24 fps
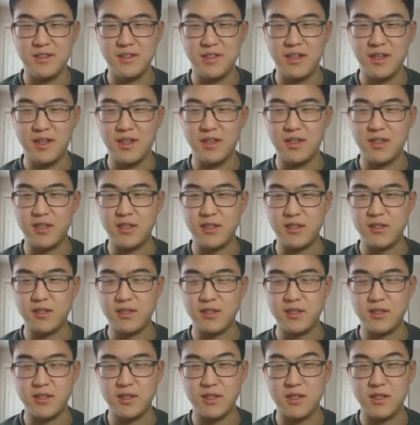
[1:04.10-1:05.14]
Yeah, I
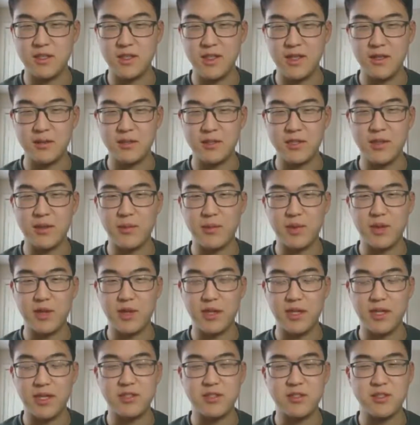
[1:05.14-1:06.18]
took. I was at a
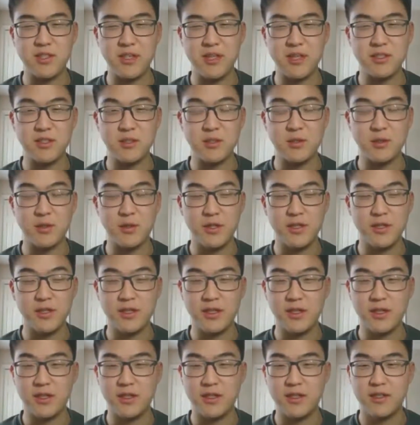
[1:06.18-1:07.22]
party yesterday too, and
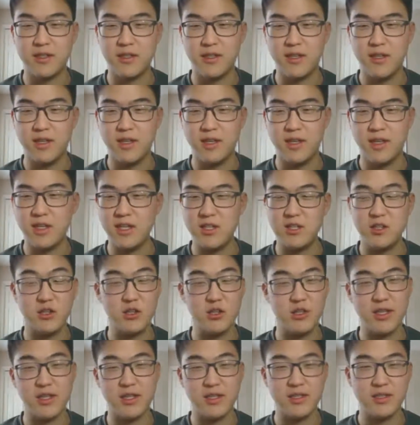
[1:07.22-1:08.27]
I didn't
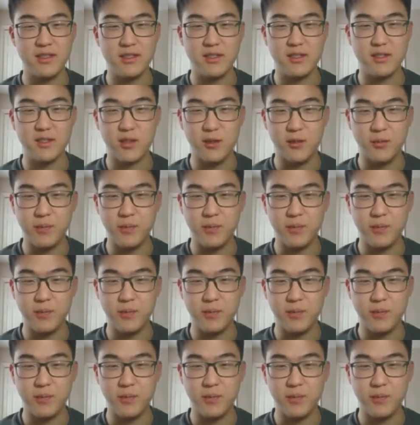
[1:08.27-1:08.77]
drink, so